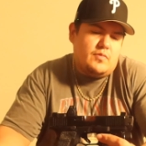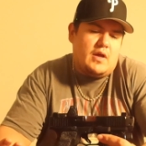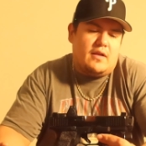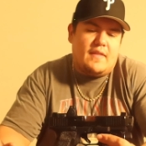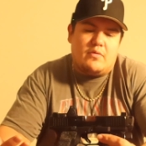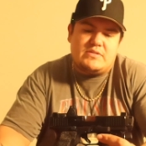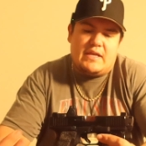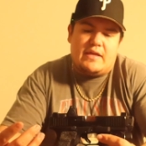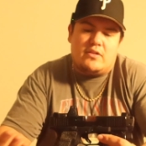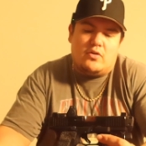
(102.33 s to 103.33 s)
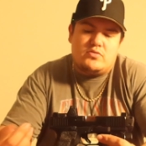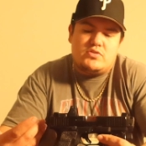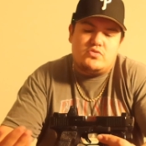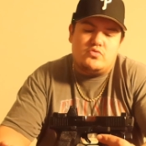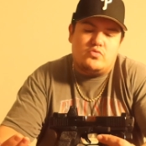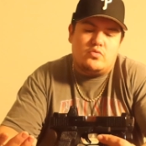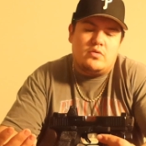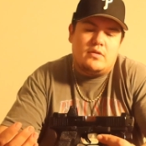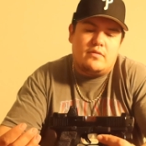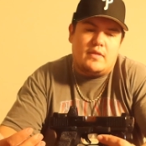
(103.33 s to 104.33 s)
gun that was getting close to
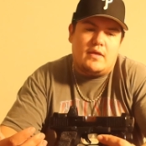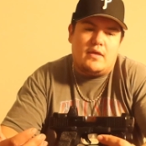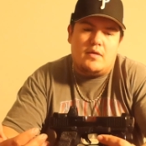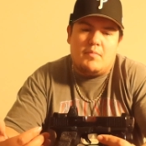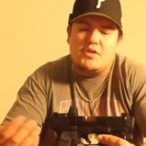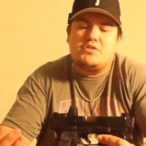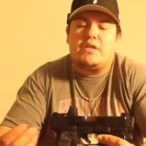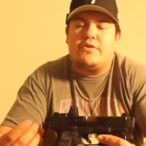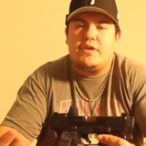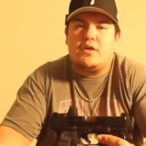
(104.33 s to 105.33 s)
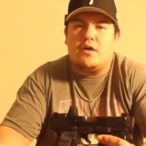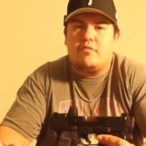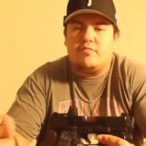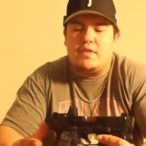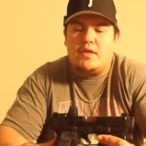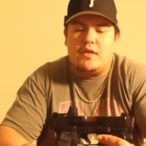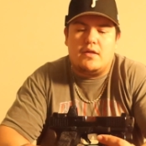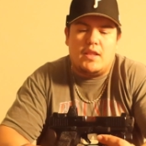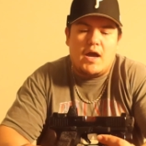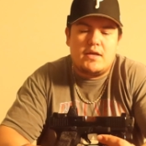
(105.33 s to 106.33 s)
the modularity of the
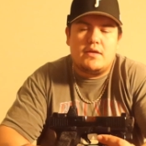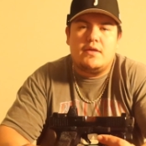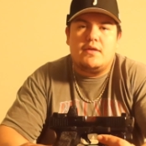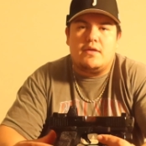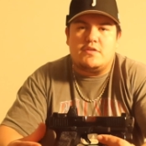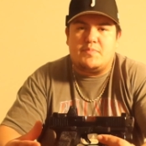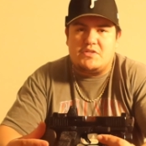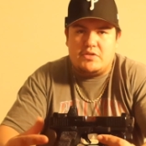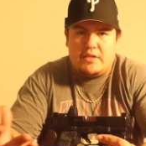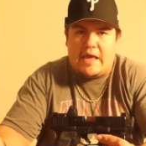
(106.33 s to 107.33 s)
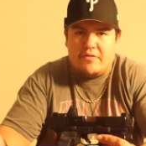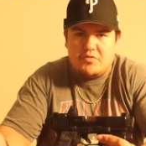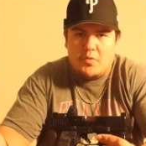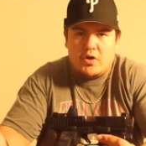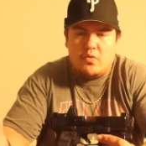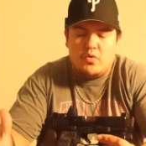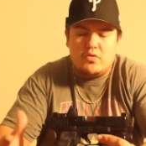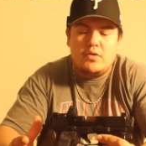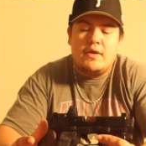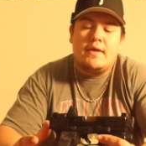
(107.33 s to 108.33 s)
Glock, especially in the aftermarket
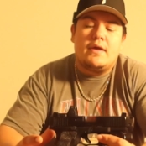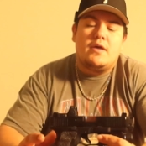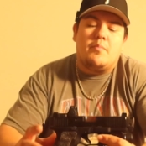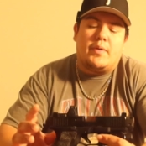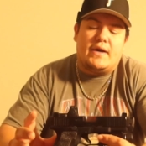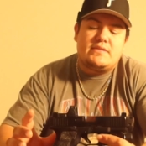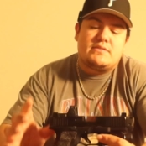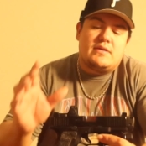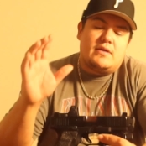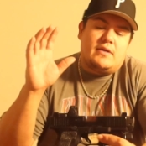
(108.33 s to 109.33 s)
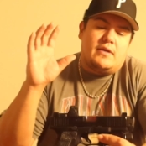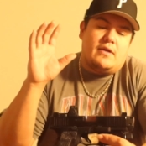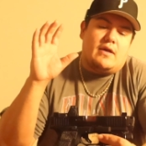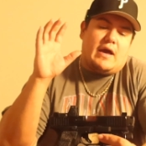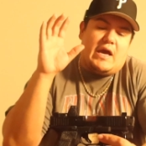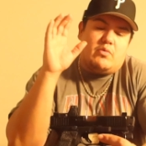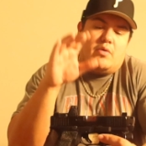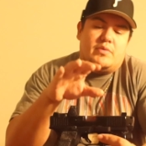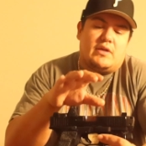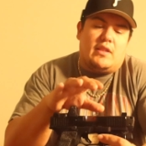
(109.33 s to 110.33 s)
world. But I
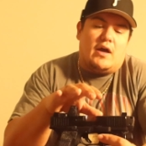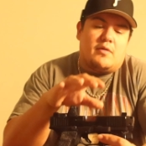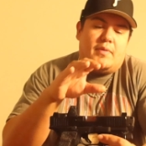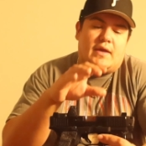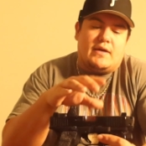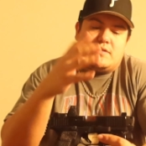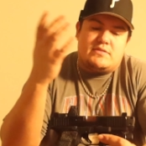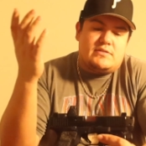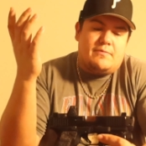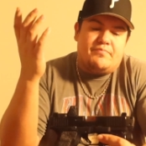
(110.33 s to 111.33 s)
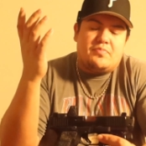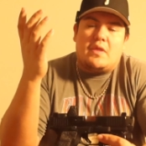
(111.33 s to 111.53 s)
went with the Glock because